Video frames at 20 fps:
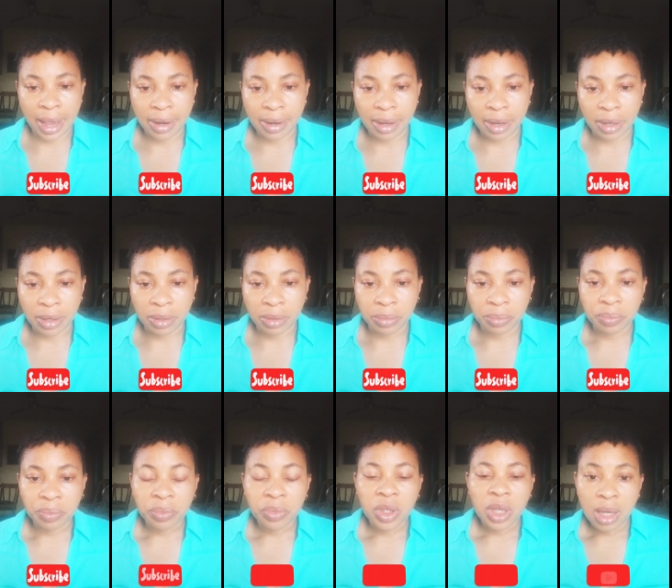earning.
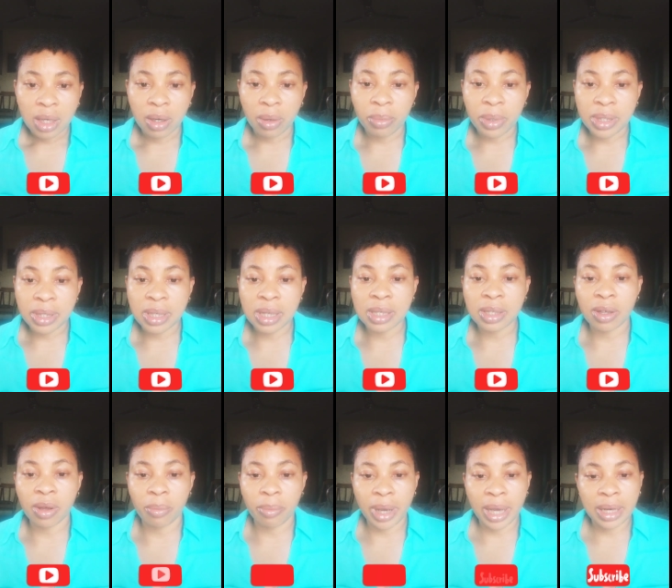Number six
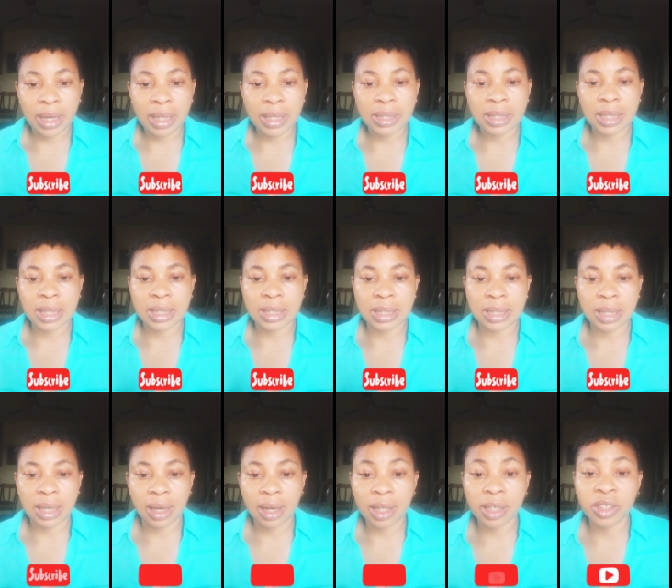on my list is
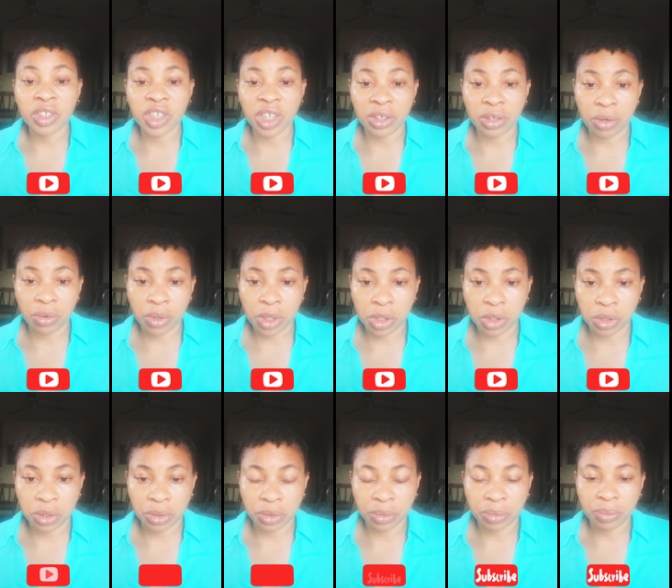lead
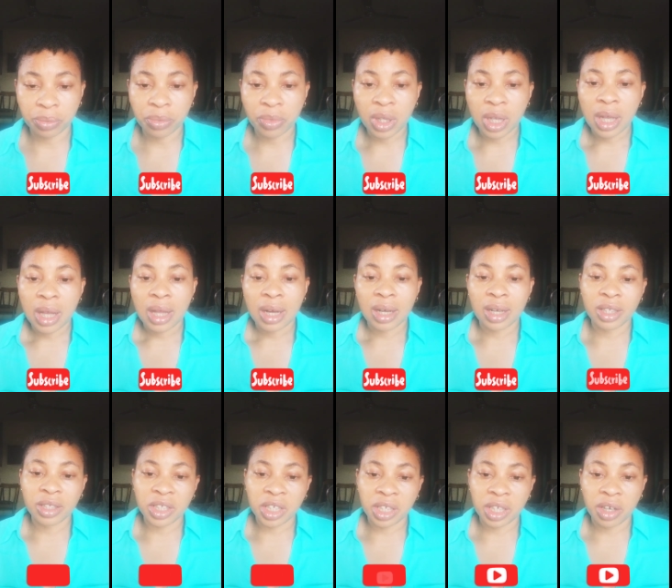generation.
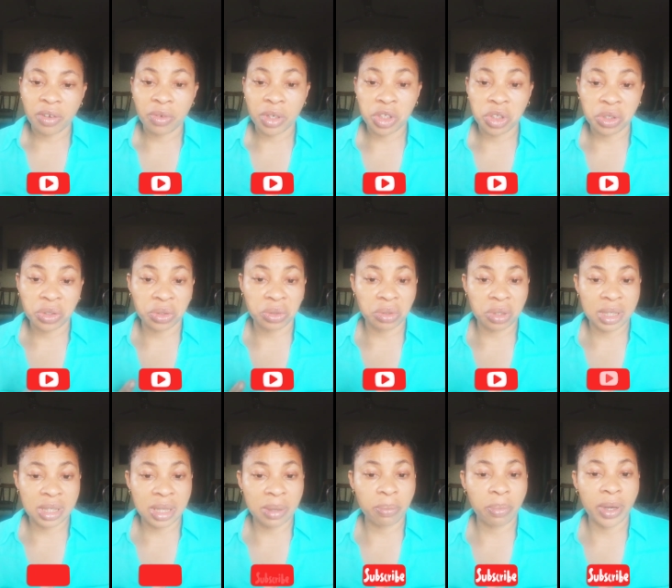Lead generation
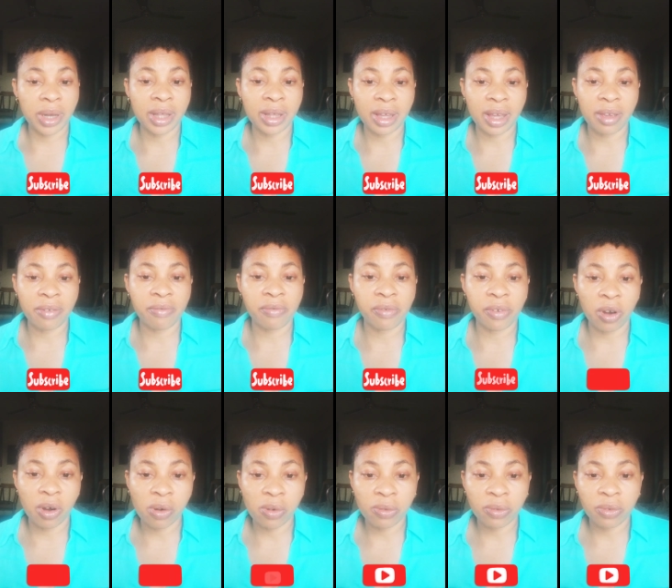simply
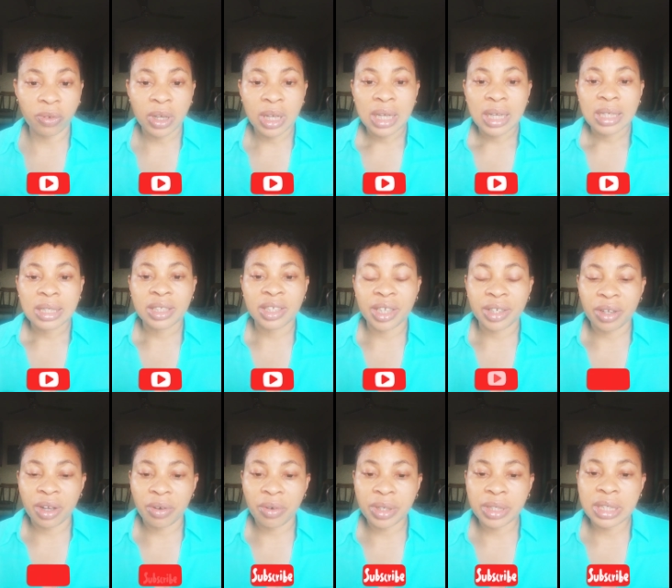involve
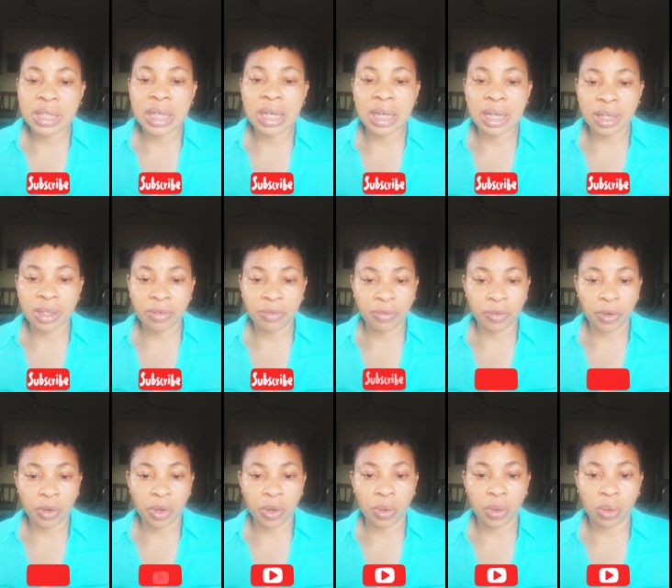generating lead
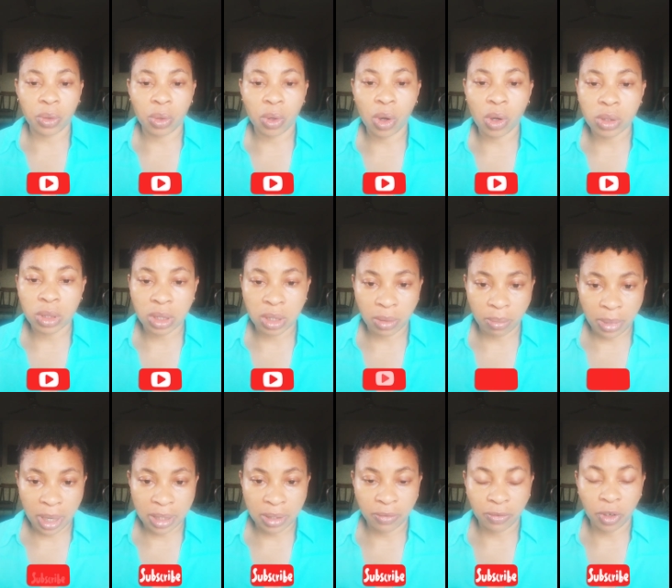for your
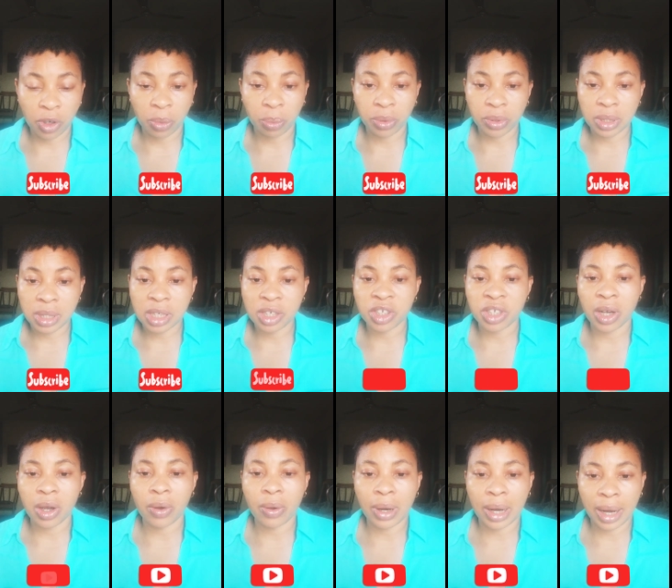customers, for your
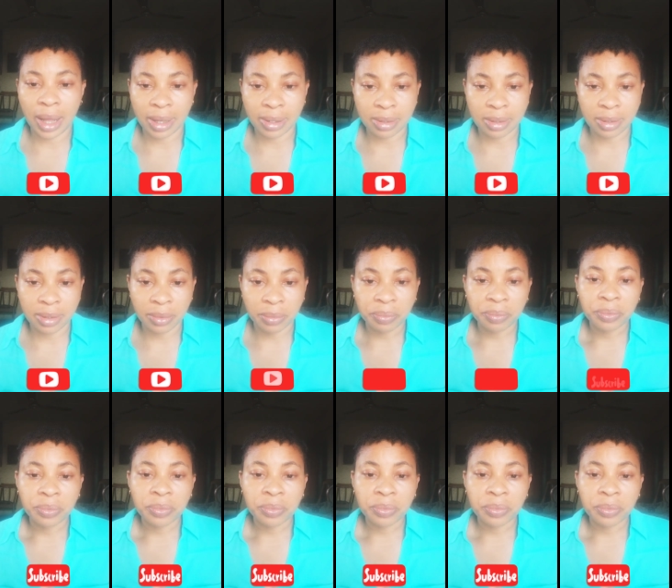potential clients,